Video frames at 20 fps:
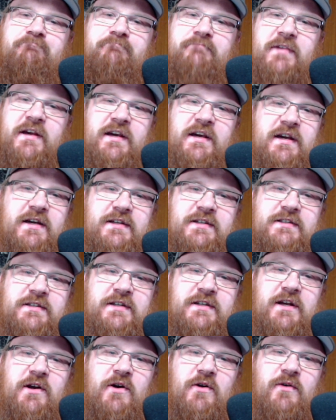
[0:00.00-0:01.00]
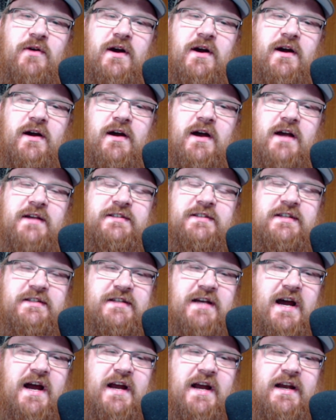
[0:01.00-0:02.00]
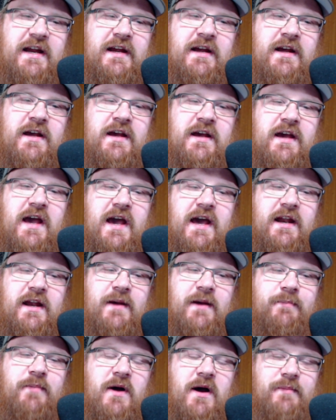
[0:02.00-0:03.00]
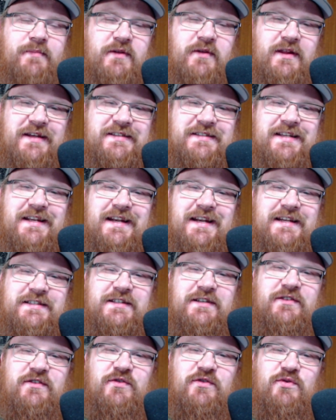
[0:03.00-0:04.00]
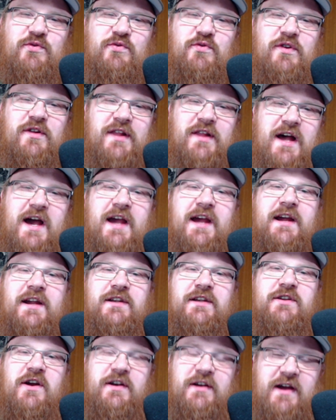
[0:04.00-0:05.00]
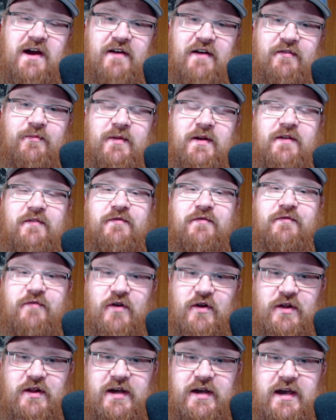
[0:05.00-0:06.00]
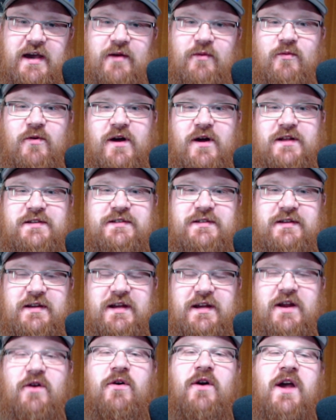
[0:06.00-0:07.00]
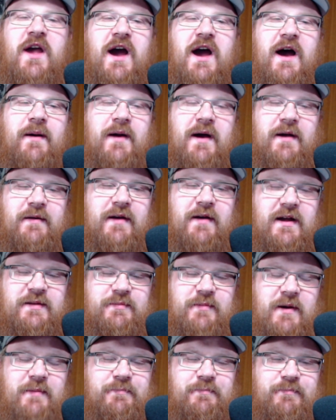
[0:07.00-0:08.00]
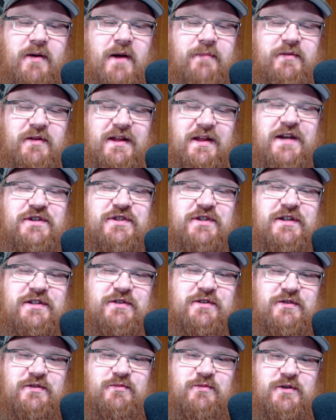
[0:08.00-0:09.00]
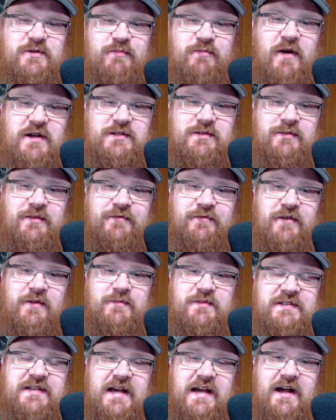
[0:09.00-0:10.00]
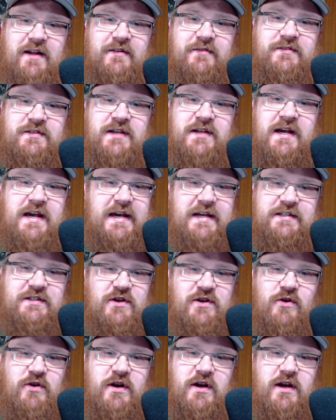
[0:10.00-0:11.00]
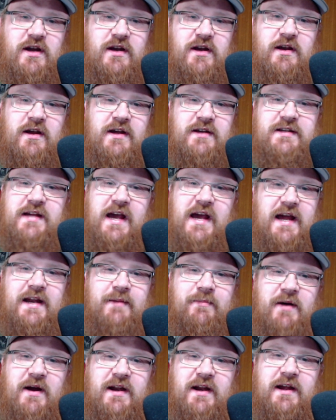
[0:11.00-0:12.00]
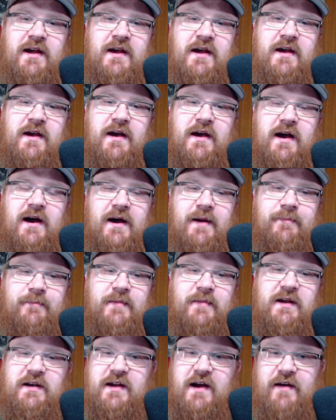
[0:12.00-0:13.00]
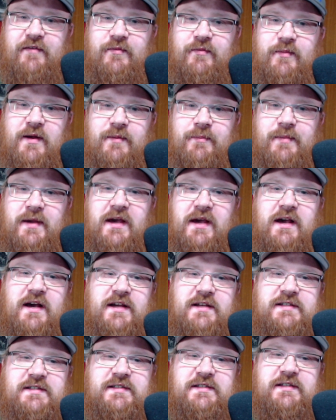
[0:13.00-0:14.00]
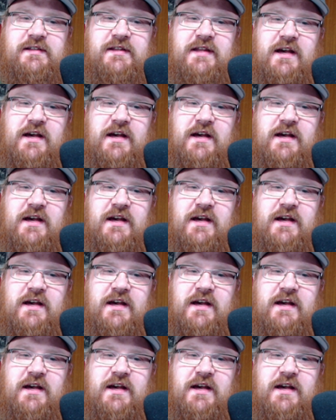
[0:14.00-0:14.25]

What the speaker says: Because, a society and a populace that isn't reliant on government fully and wants, a population that's responsible for themselves is no good to anybody in government, because